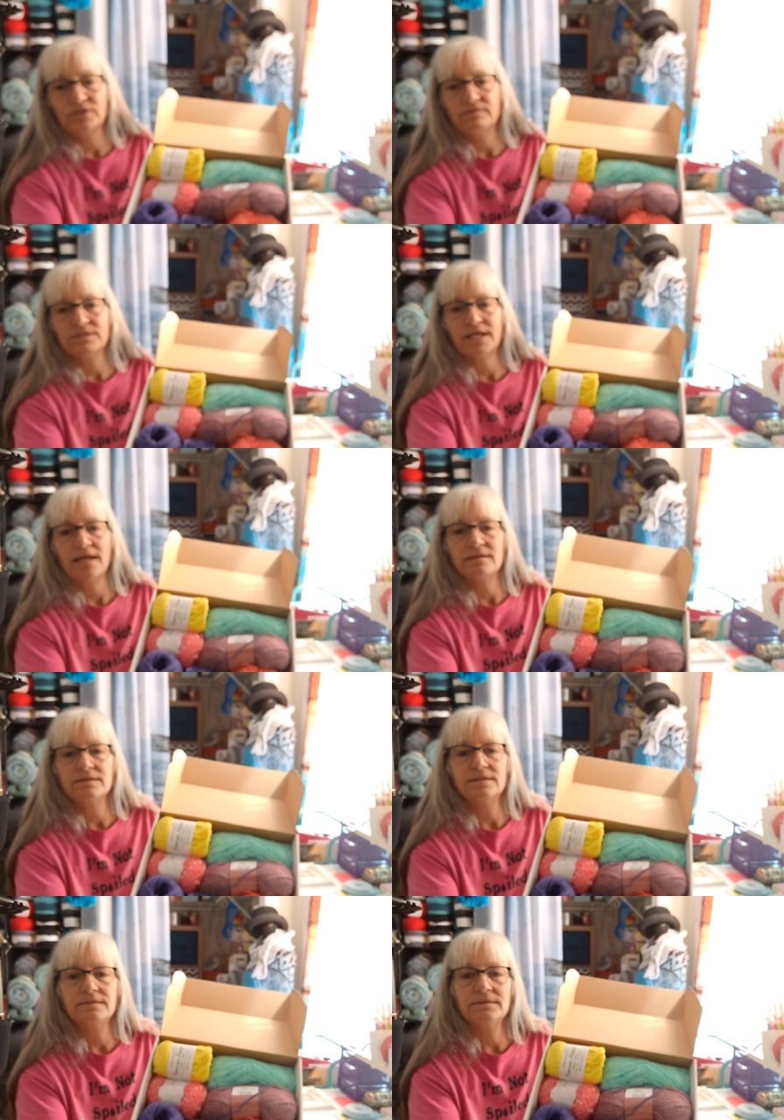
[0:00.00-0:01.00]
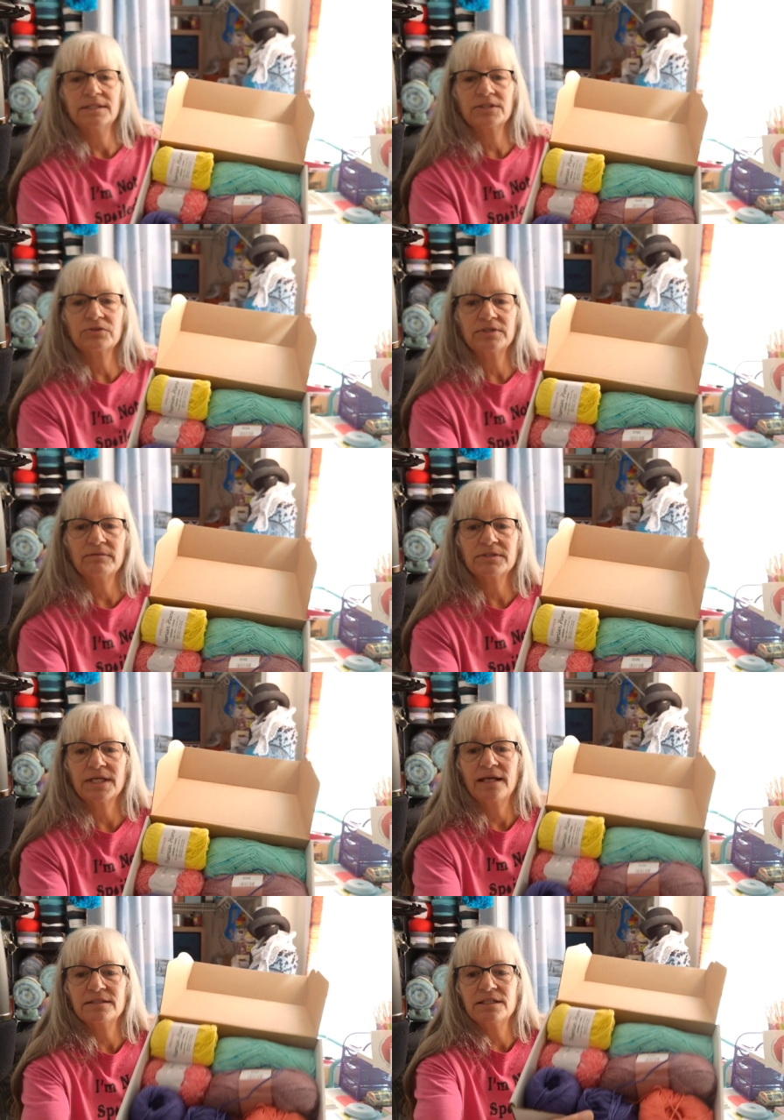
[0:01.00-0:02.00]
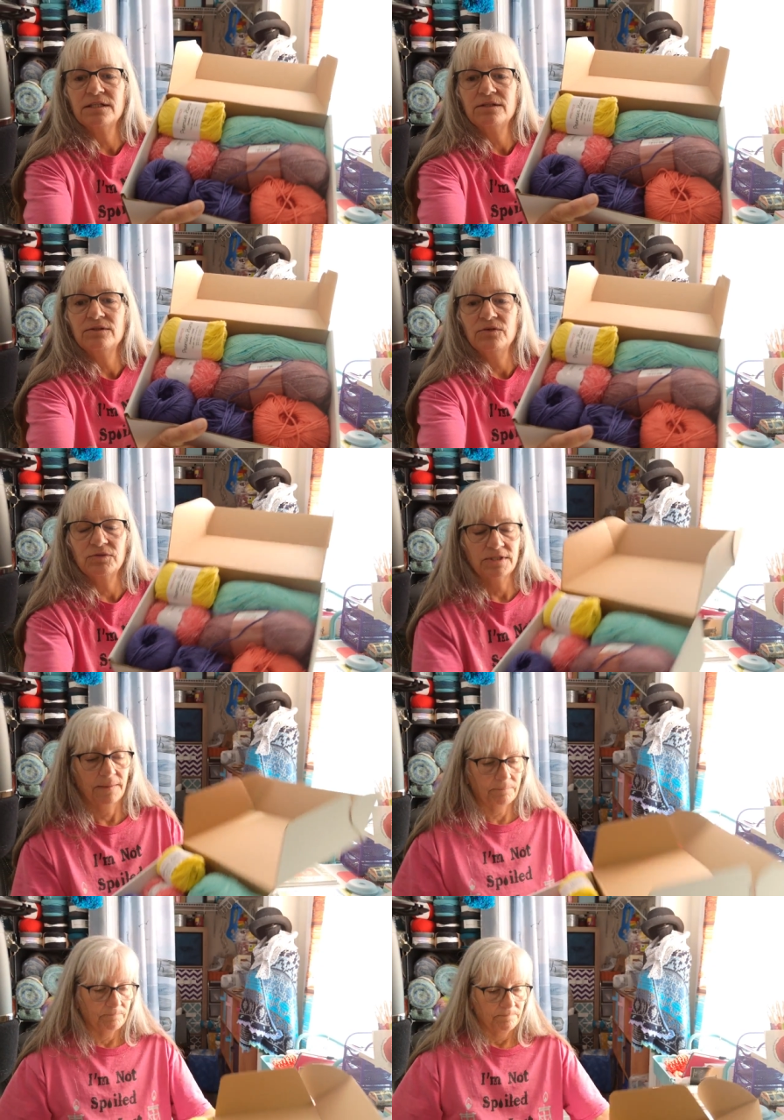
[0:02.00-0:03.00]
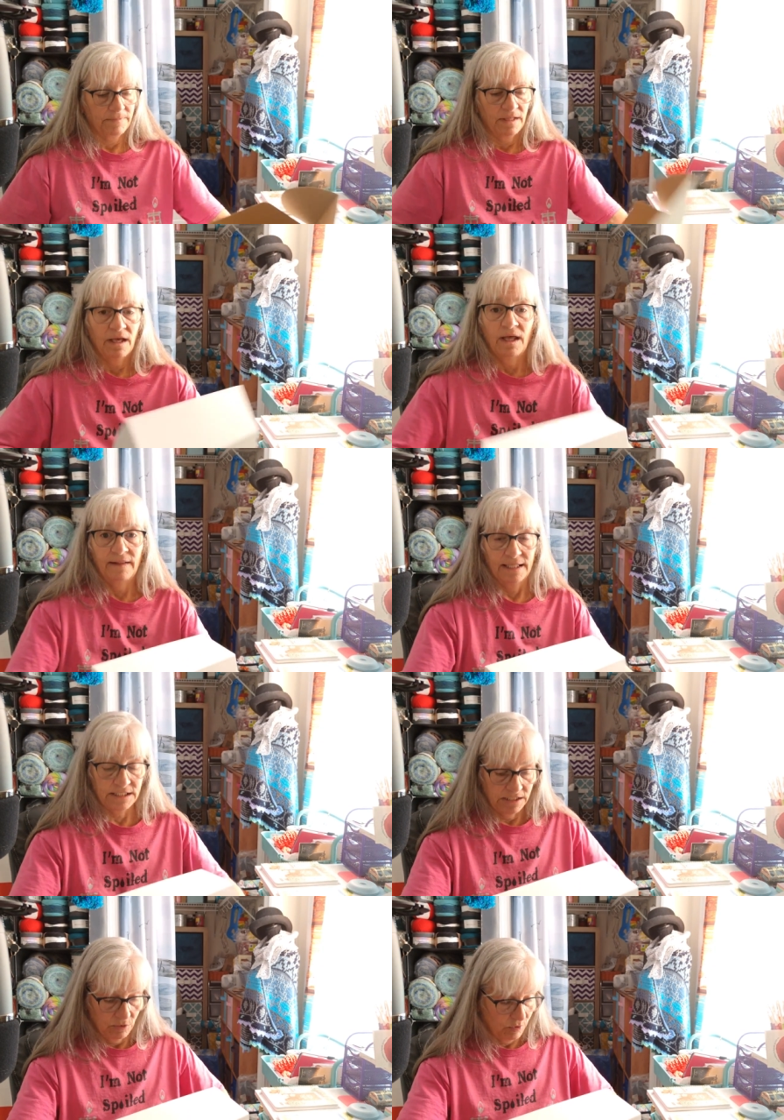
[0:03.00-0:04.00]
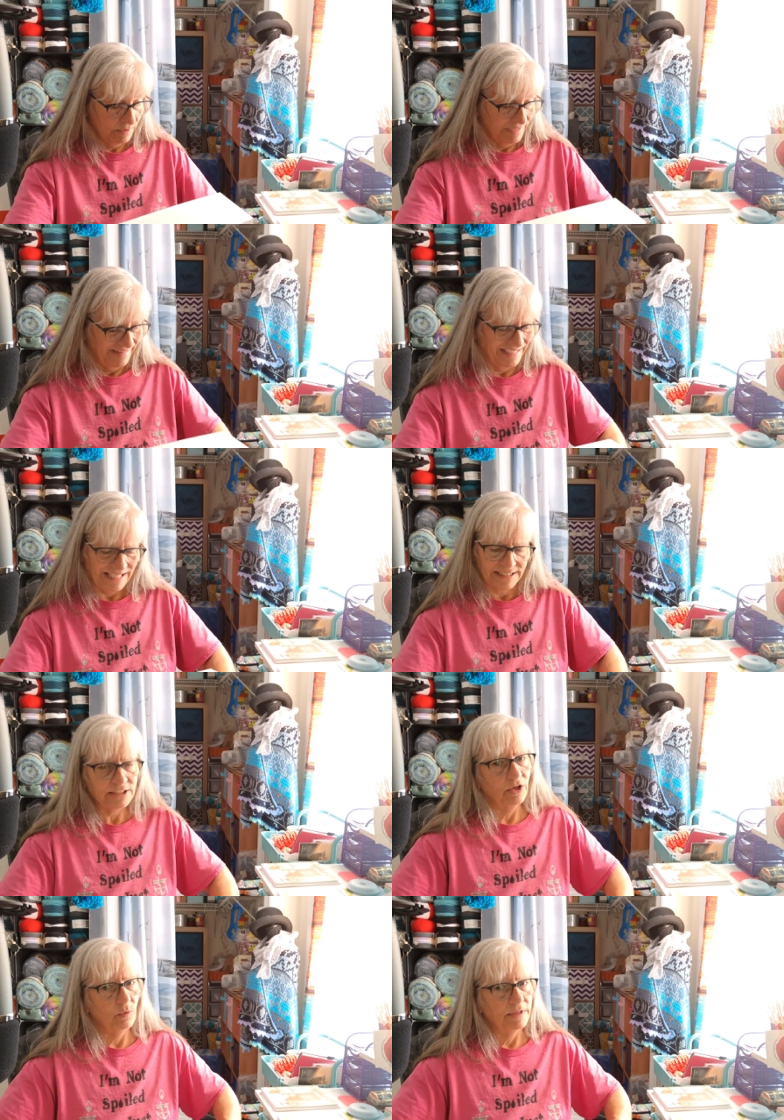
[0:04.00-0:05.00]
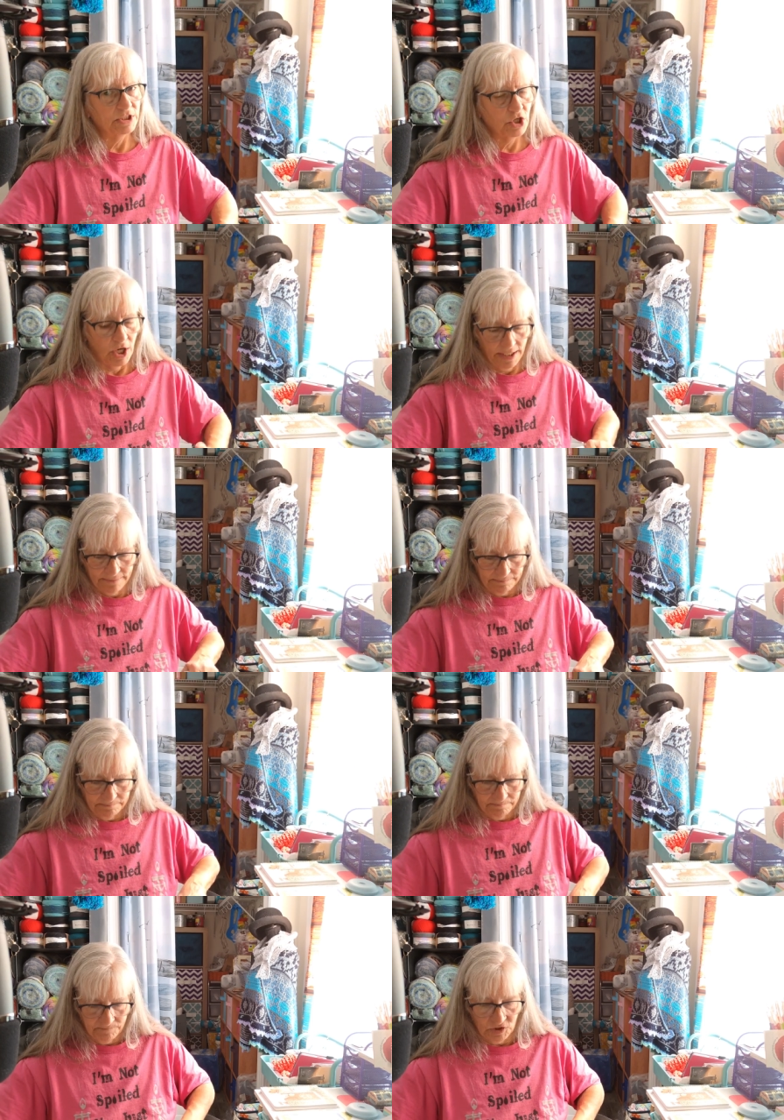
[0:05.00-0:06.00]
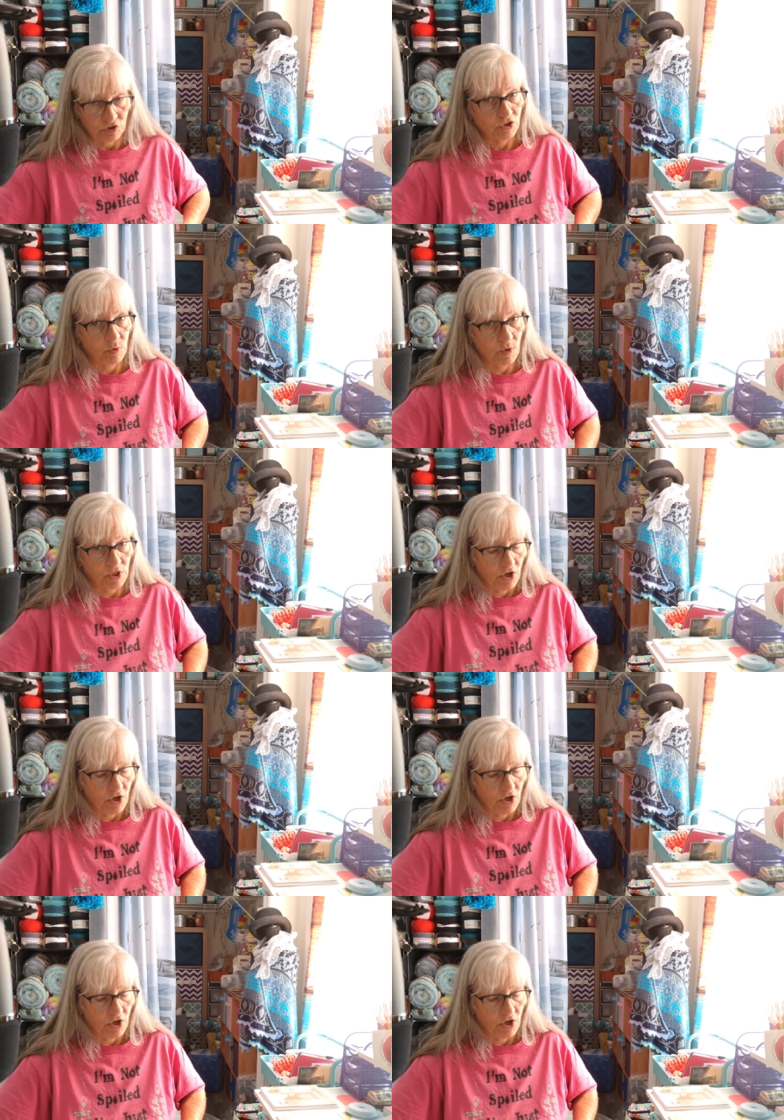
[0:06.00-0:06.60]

or 7 skeins. 6 or 7 skeins in it. You can see. That's another one. I think that's the only one that's cotton. So there's only one